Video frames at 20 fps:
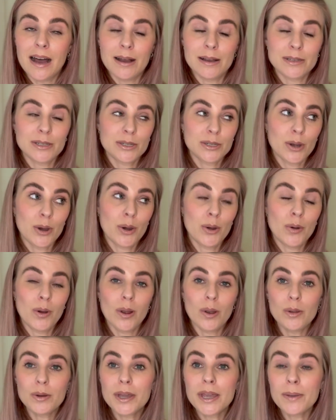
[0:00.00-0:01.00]
So
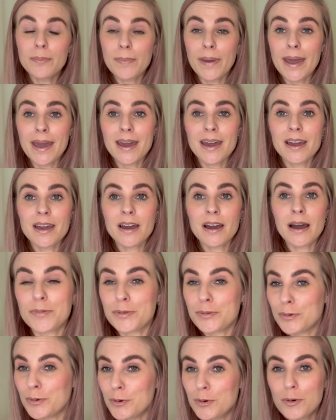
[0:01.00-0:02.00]
looking back
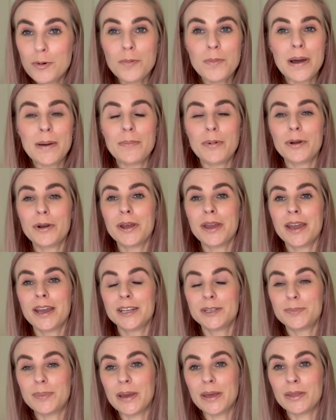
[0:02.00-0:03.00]
through all my body
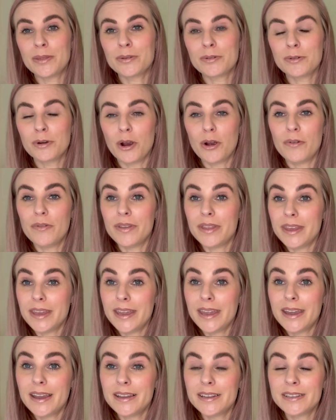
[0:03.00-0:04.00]
has been through over the
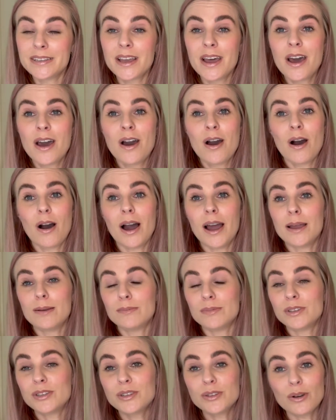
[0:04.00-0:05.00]
years, I
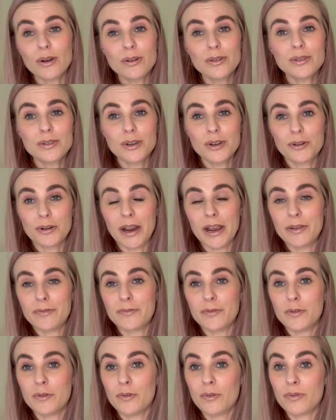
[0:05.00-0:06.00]
am so
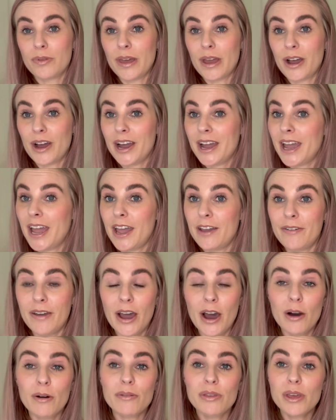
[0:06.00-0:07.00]
grateful that I have
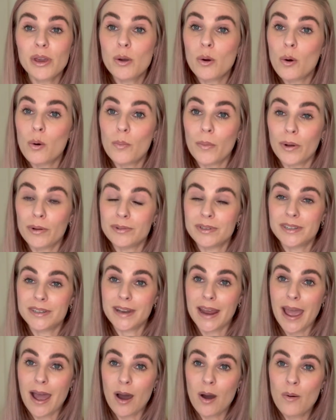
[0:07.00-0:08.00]
healthy hormones
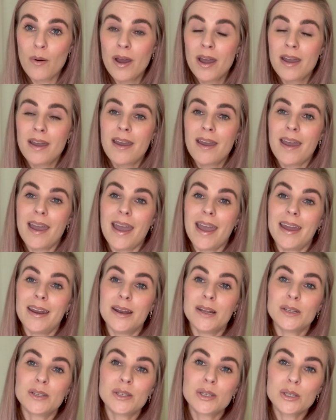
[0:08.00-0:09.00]
now, and
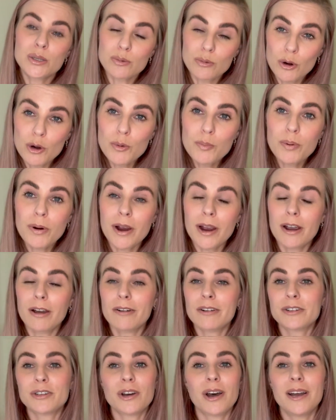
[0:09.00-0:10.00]
it's through
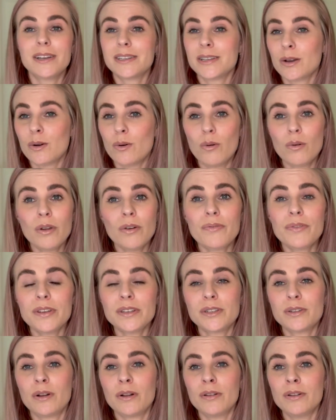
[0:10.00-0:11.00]
prioritizing all of
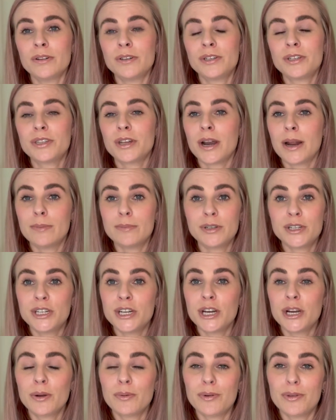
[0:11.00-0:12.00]
this knowledge that I'm
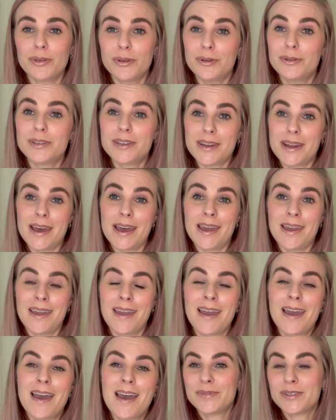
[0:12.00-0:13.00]
sharing with you today.
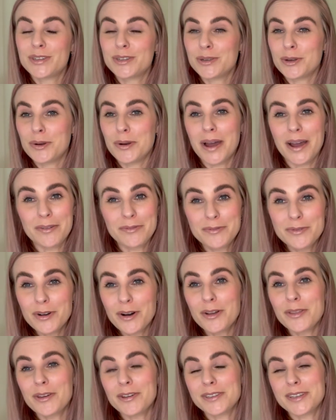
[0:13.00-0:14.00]
So I've
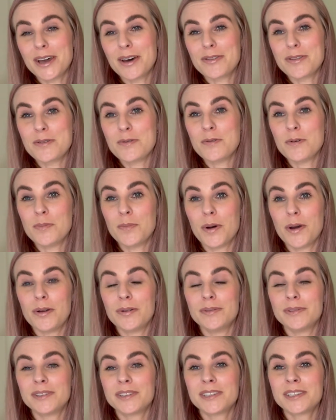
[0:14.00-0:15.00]
got those healthy
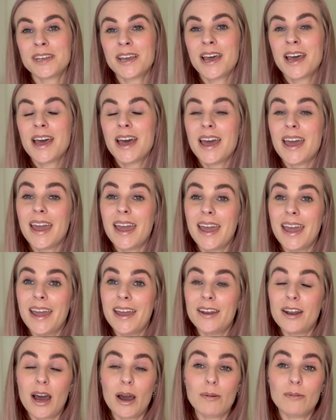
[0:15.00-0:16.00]
hormones,
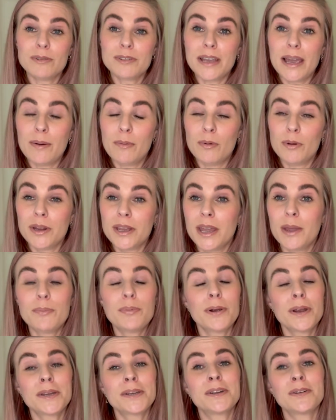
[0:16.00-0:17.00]
and I was able to get
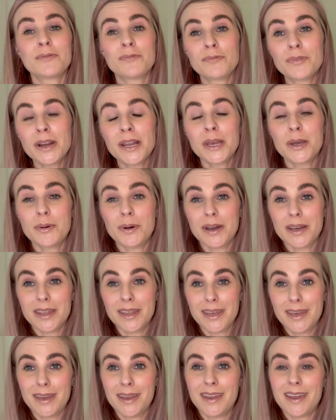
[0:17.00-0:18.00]
pregnant really
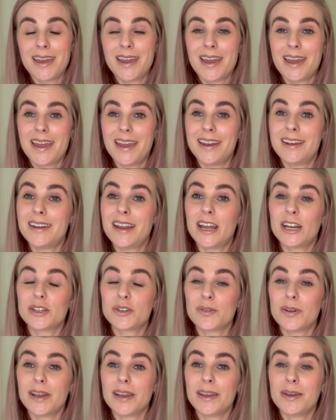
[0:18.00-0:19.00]
quickly and
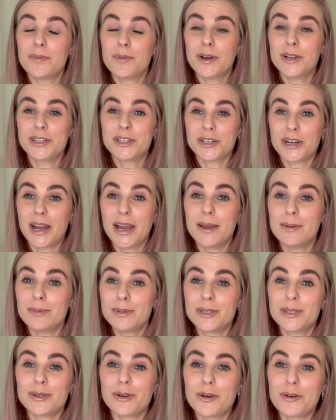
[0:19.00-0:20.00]
naturally, which I am
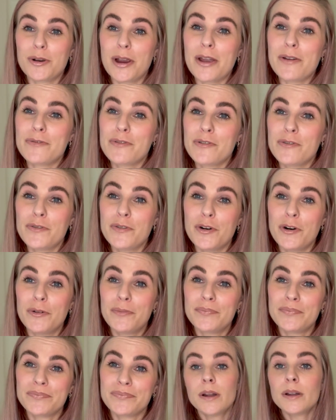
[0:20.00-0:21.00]
so grateful for.
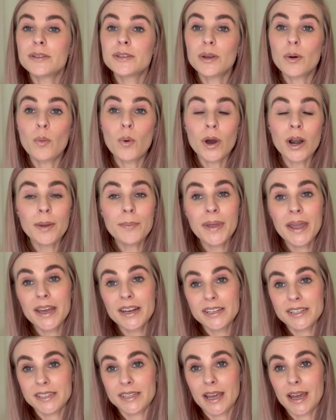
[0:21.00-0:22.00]
So what I'm here
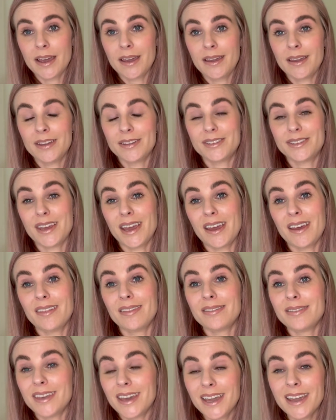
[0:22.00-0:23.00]
to say is
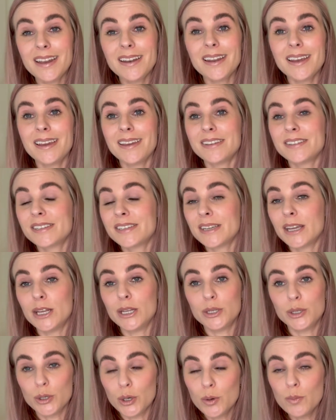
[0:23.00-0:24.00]
that the eat less
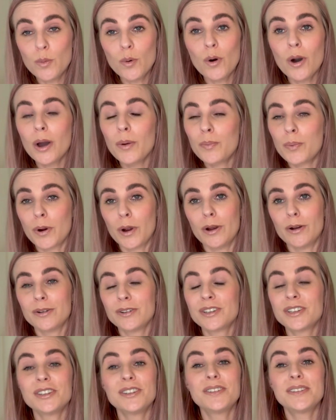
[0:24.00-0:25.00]
and do more
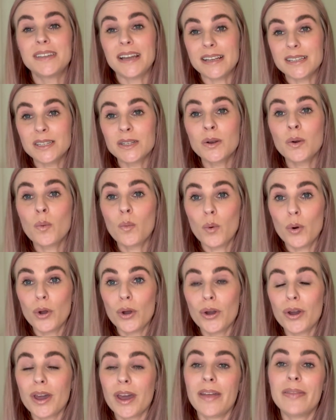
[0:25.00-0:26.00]
approach doesn't
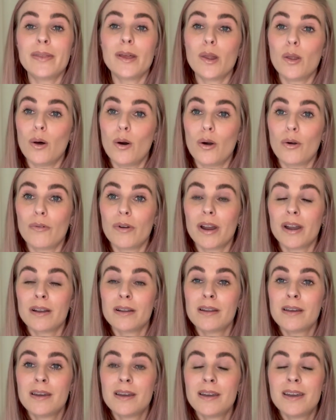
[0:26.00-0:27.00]
work in the long
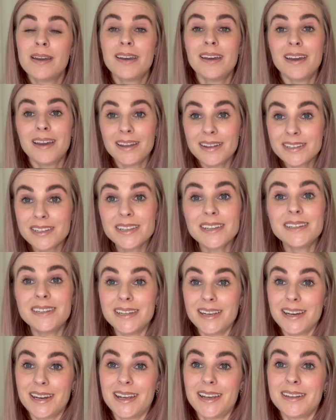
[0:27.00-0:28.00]
run. It's a
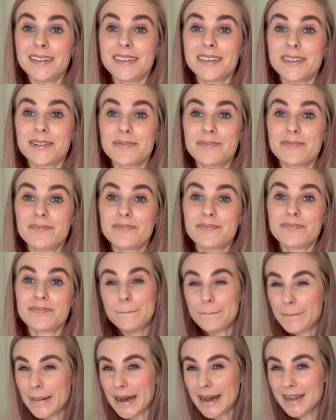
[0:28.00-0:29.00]
dead end.
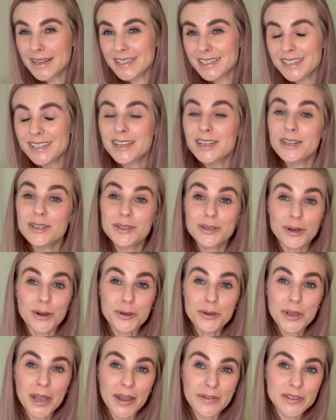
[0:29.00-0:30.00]
But don't
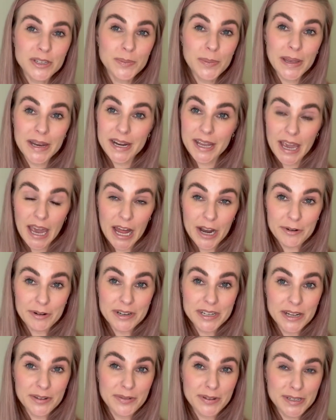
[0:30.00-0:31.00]
you have to be in a calorie
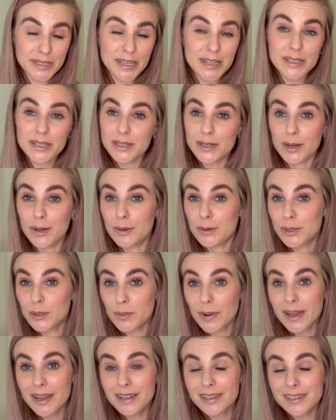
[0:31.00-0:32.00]
deficit to lose
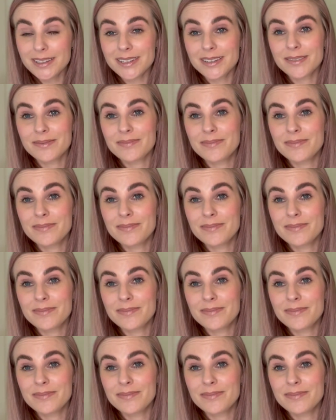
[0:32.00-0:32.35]
weight?